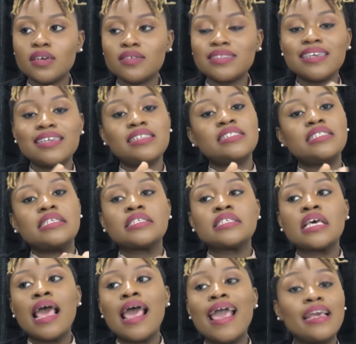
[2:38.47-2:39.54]
I'll say it is
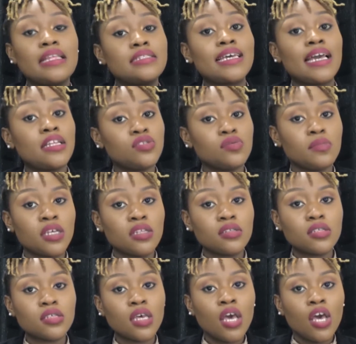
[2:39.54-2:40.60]

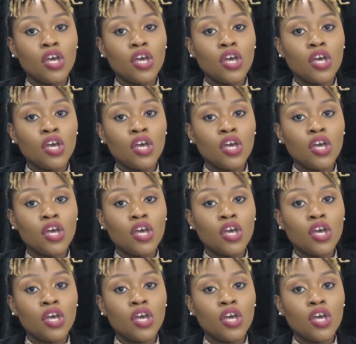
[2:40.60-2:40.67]
entitlement.